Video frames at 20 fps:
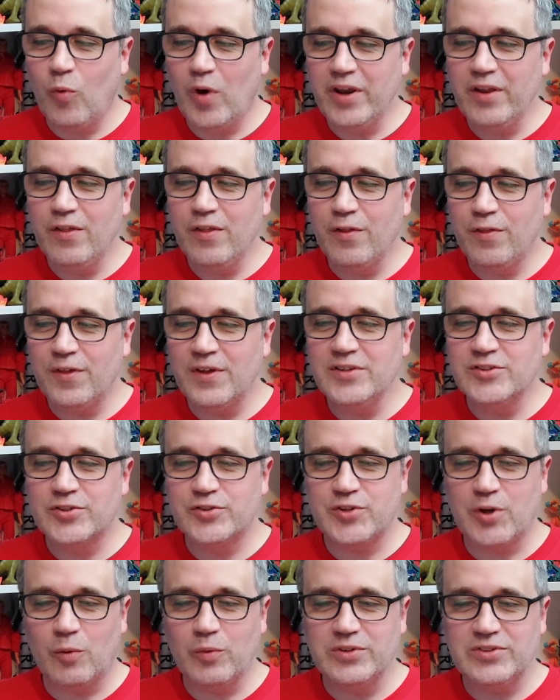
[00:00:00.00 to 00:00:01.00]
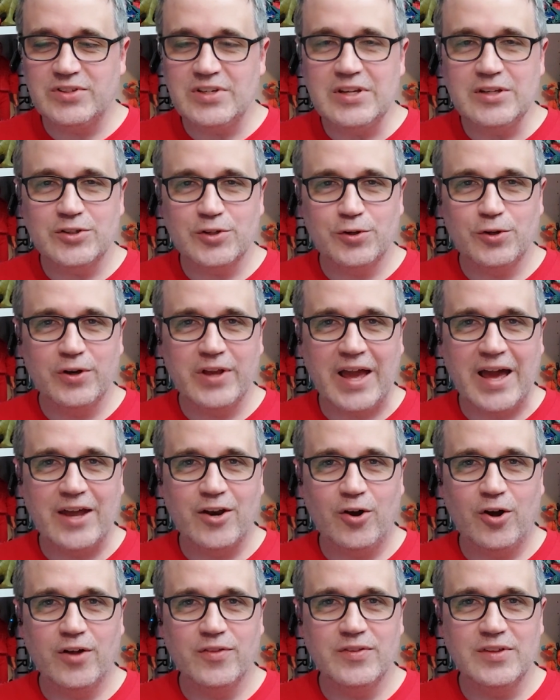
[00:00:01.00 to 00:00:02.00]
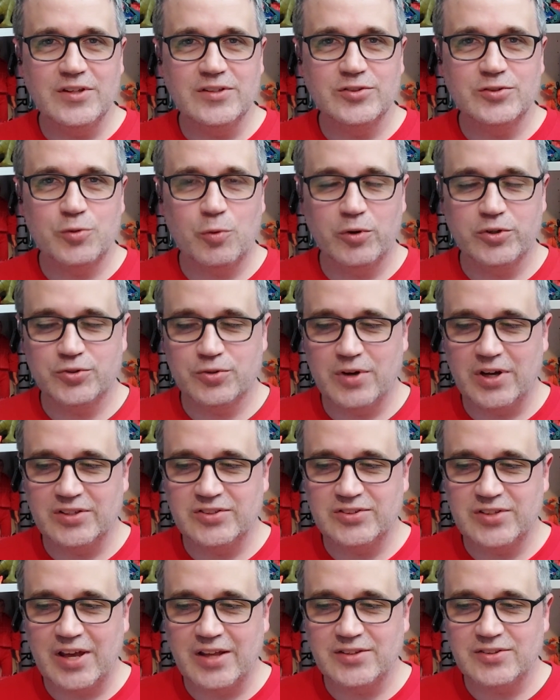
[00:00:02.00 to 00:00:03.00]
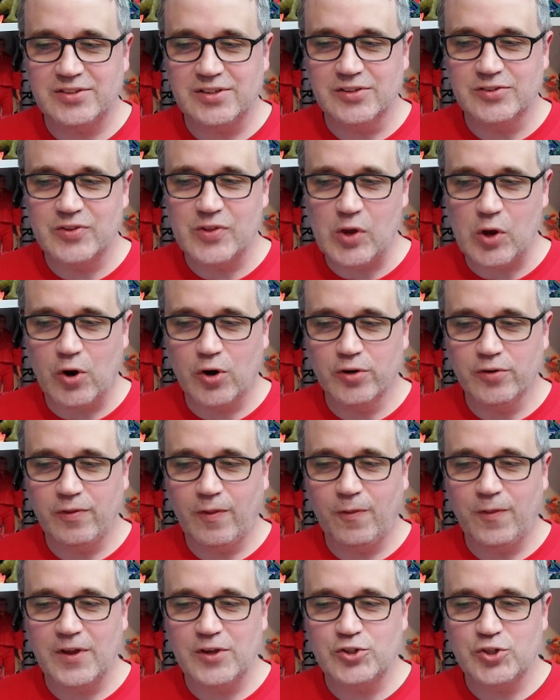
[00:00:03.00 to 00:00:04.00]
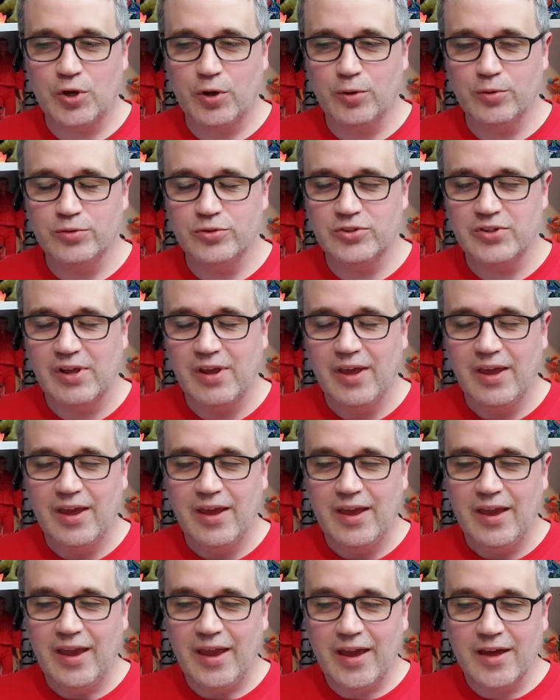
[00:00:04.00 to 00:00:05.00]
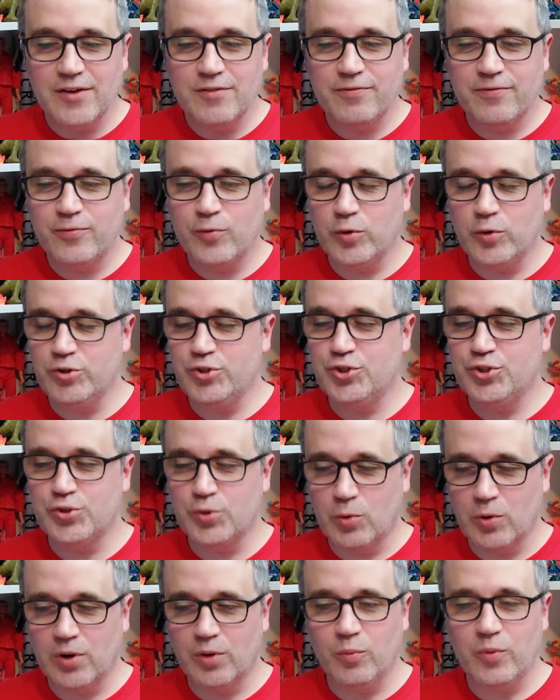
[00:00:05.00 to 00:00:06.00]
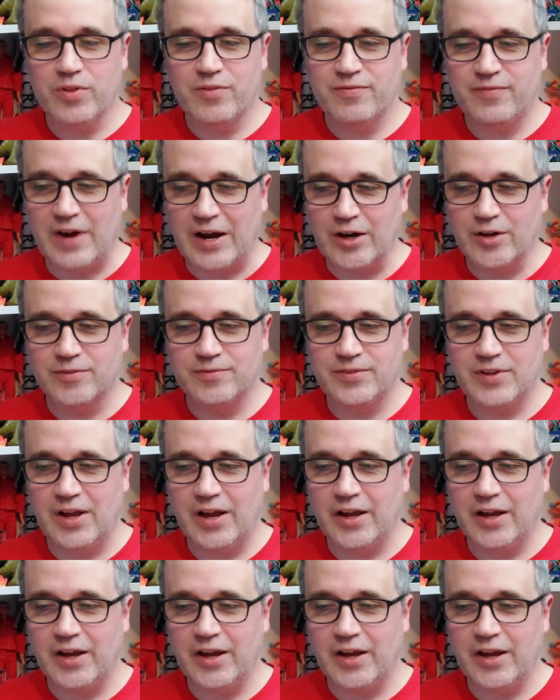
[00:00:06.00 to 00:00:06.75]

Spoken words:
of the things that's always neat to look at on these Toys R Us sets is the art that they chose. And for sure, with Firefly,